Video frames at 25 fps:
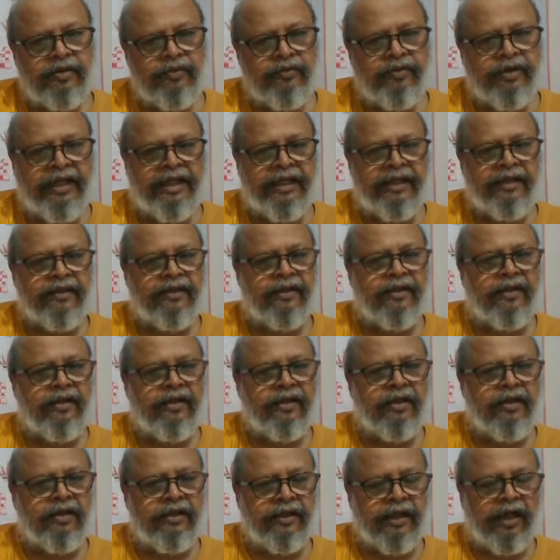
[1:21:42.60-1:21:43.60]
Winning.
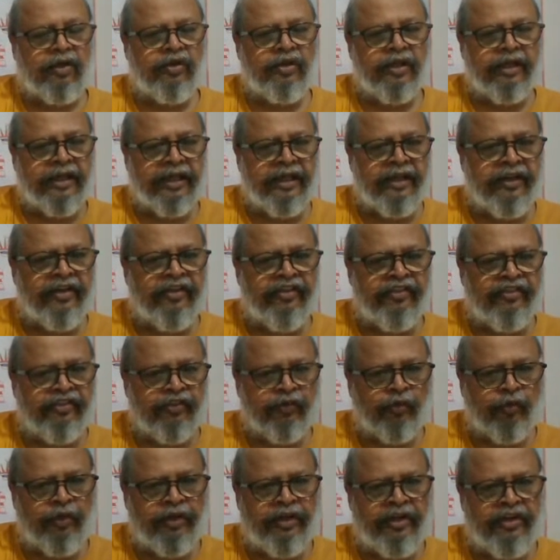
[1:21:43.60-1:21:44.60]
Now the queen
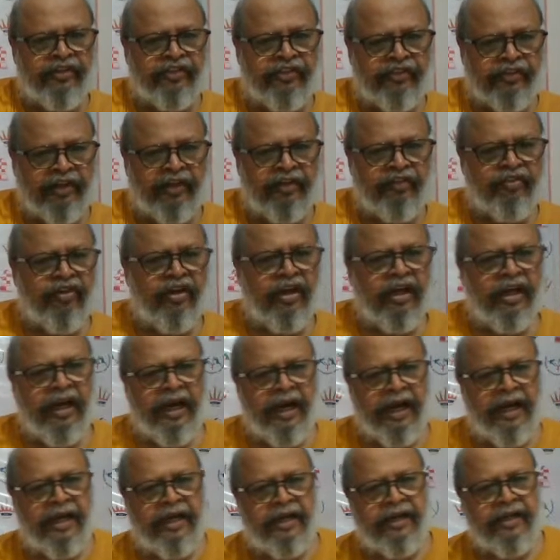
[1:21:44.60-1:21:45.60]
is safe
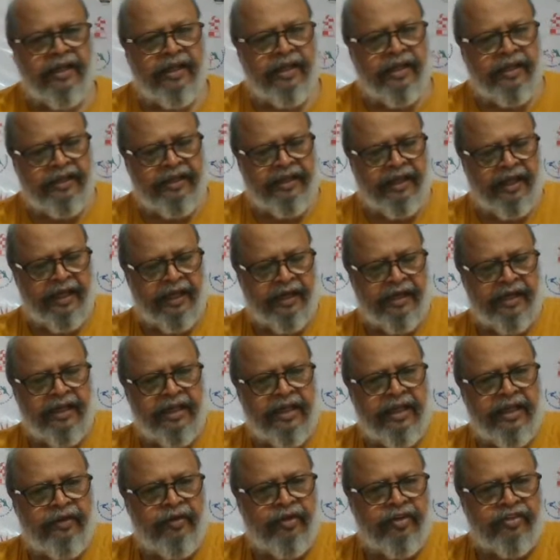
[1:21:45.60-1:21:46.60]
and here
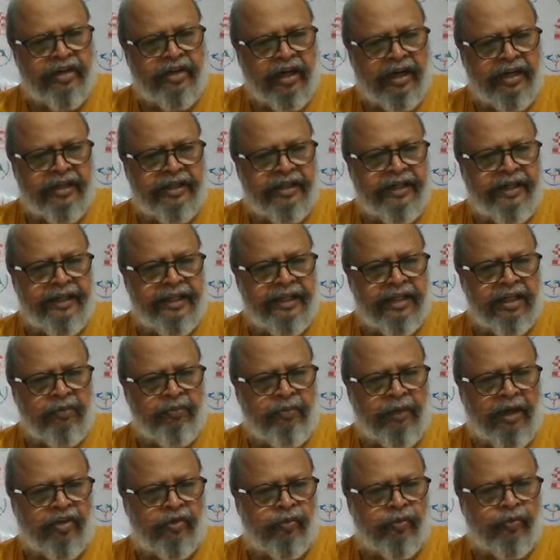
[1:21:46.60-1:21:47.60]
he'll start creating a
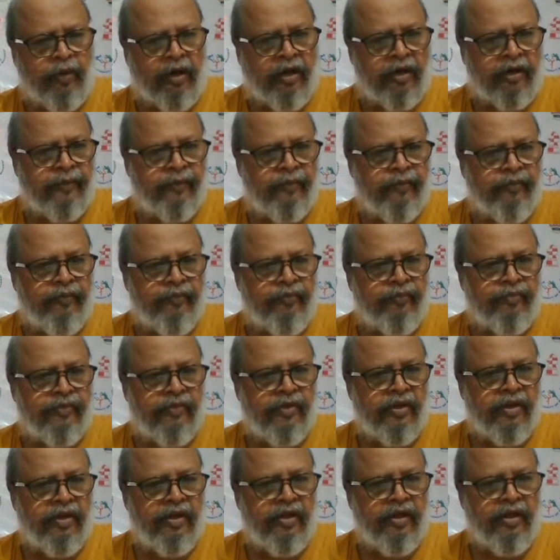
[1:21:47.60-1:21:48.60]
pass pawn.
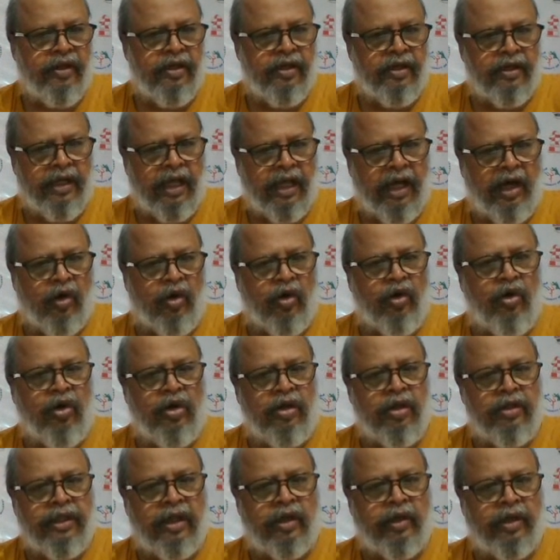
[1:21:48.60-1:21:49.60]
Now
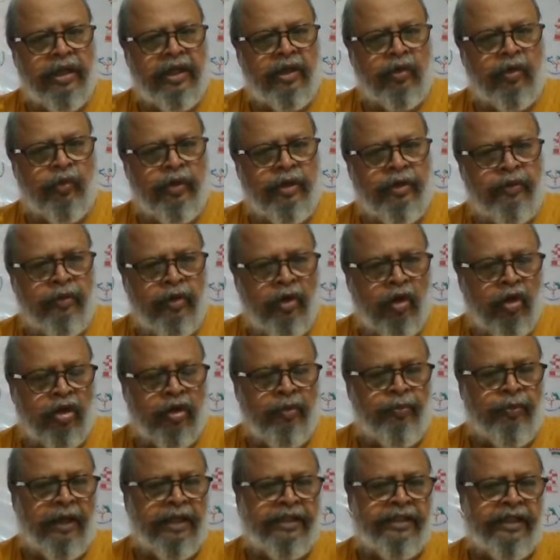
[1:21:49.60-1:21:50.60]
the queen will
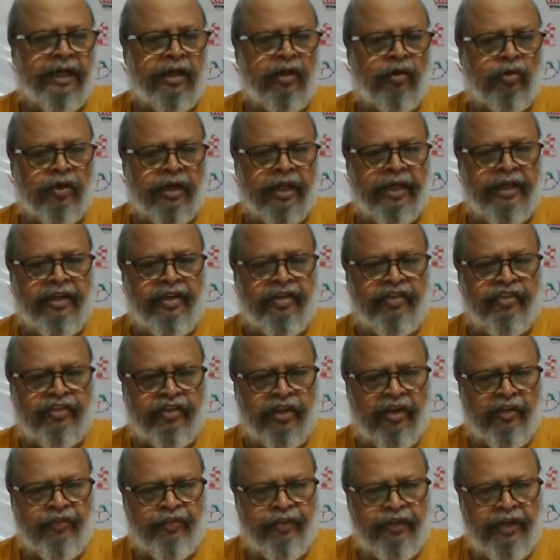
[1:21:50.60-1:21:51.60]
occupy the king is
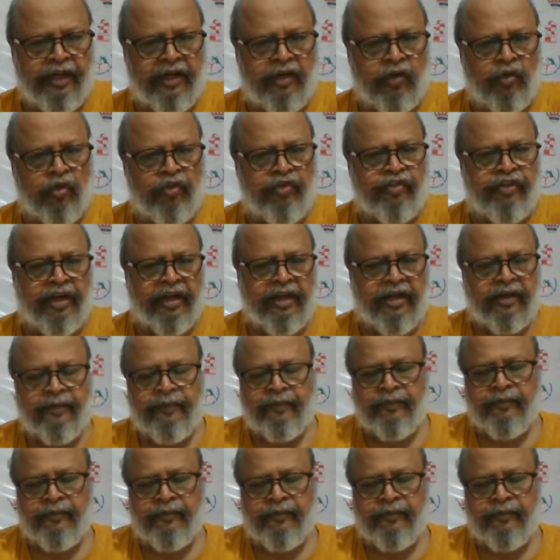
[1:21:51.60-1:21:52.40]
safe here. No check.